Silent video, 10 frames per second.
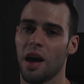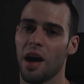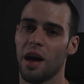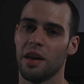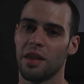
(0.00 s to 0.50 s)

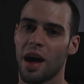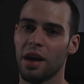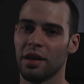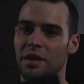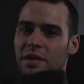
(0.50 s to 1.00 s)
and
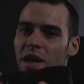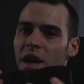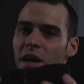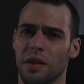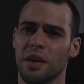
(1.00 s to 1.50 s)
that is
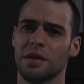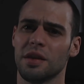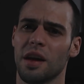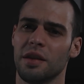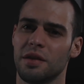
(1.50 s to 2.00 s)
that this
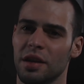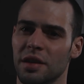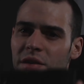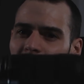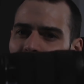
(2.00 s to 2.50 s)
lens,
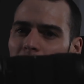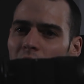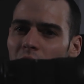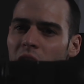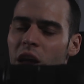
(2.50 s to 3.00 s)
the Sigma
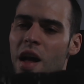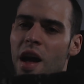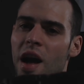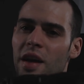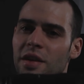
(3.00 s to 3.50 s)
Art,
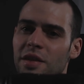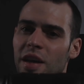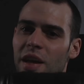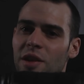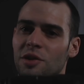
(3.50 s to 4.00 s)
has
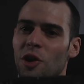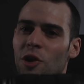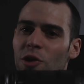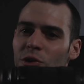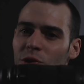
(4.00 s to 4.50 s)

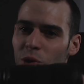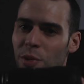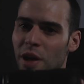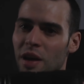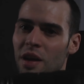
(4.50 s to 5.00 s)
internal
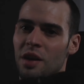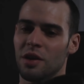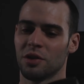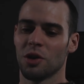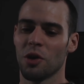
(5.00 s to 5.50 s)
zooming.
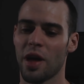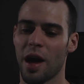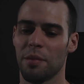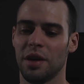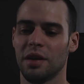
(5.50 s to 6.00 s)
So
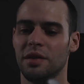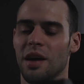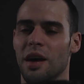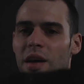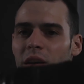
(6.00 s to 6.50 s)
that means
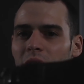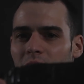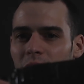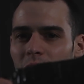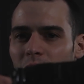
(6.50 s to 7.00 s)
that
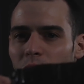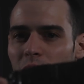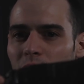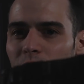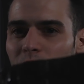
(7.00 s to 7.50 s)

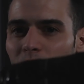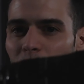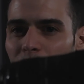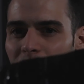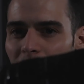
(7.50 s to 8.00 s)
when you
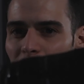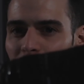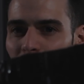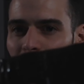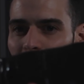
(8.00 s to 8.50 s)
zoom, see I'm
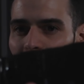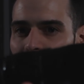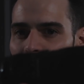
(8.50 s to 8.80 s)
zooming right